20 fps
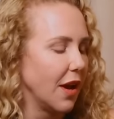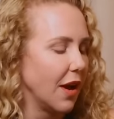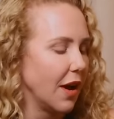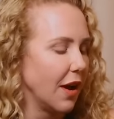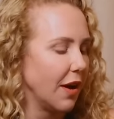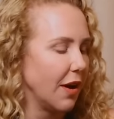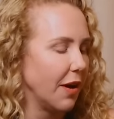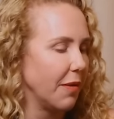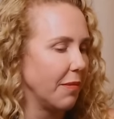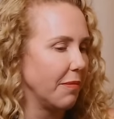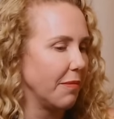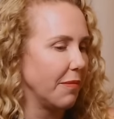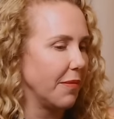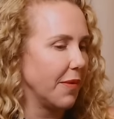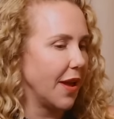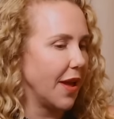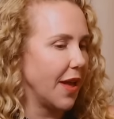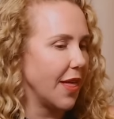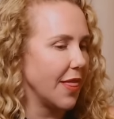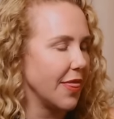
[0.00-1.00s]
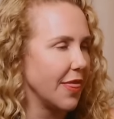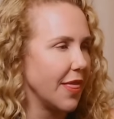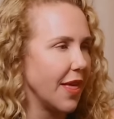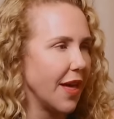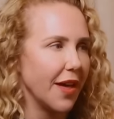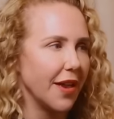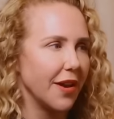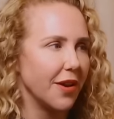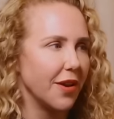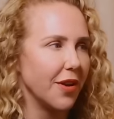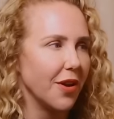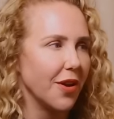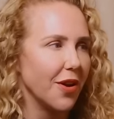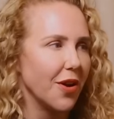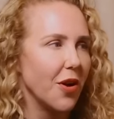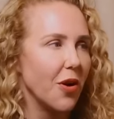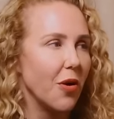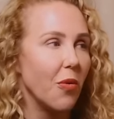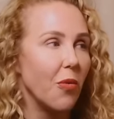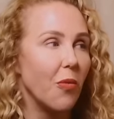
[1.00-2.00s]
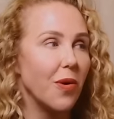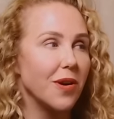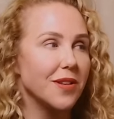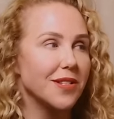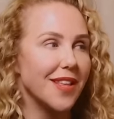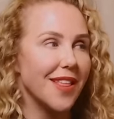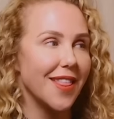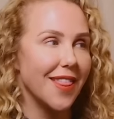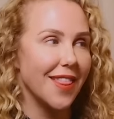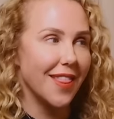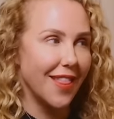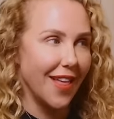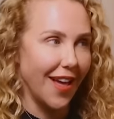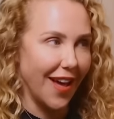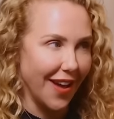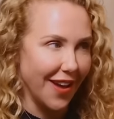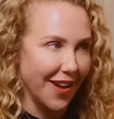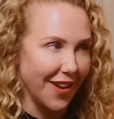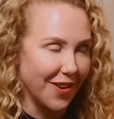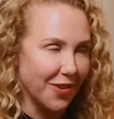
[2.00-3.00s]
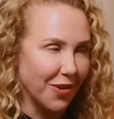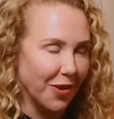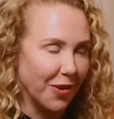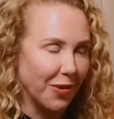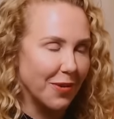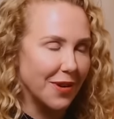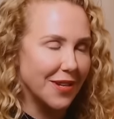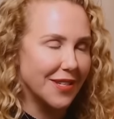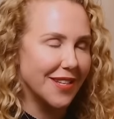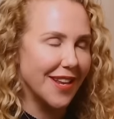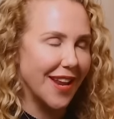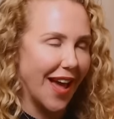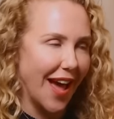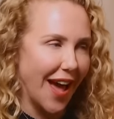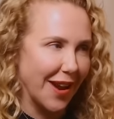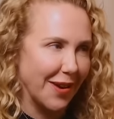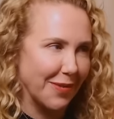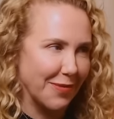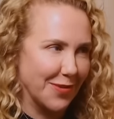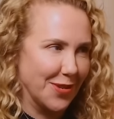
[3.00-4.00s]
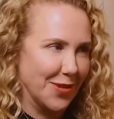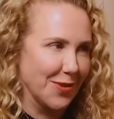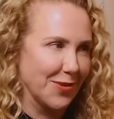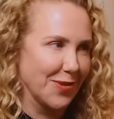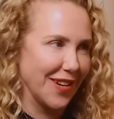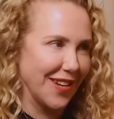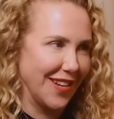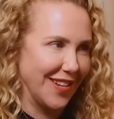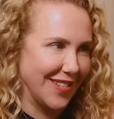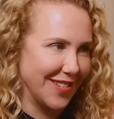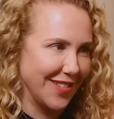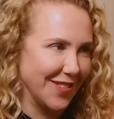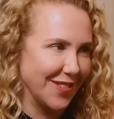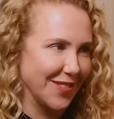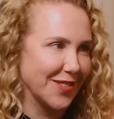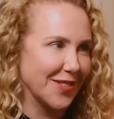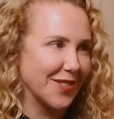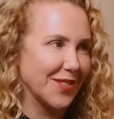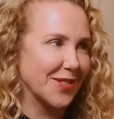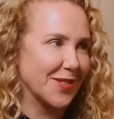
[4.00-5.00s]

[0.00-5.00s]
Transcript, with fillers: Um, and then was it that or was it Adam 22's